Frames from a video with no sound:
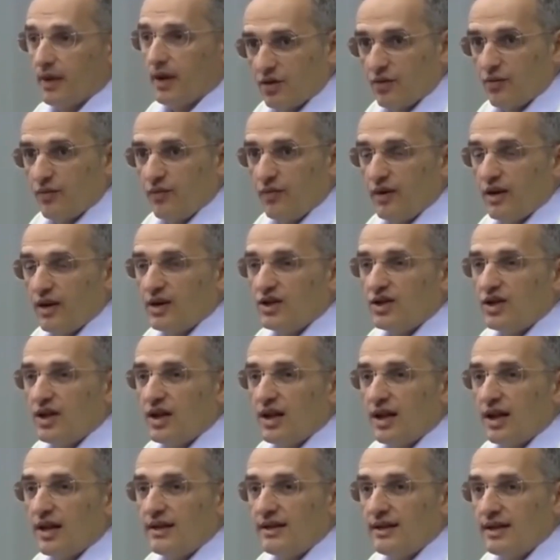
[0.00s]
This
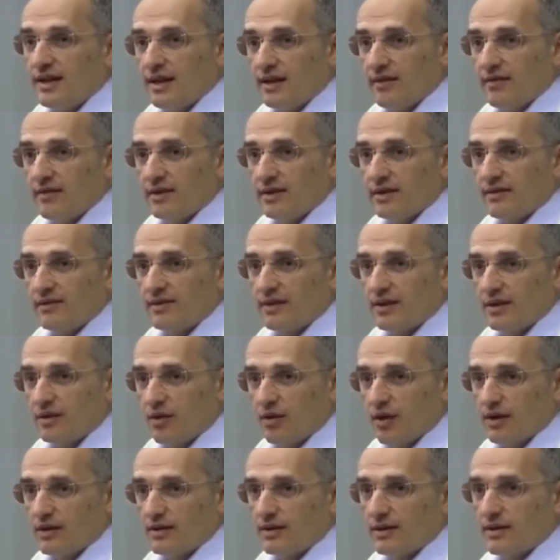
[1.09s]
way, you can start to
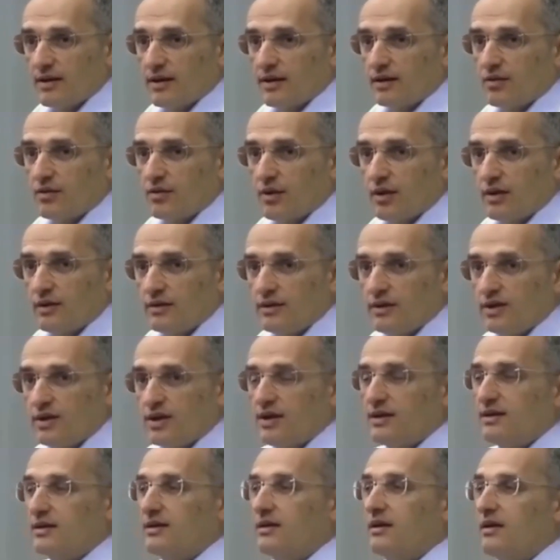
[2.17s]
understand the current
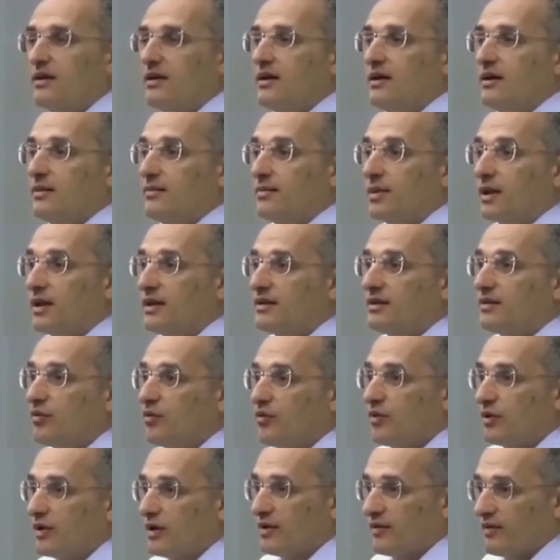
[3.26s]
situation surrounding us
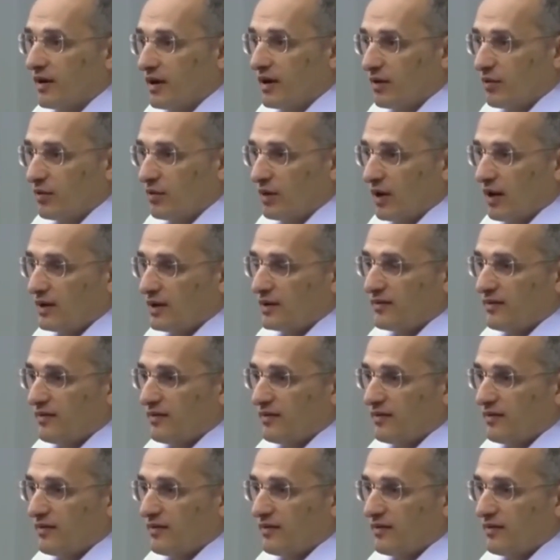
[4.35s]
regarding health.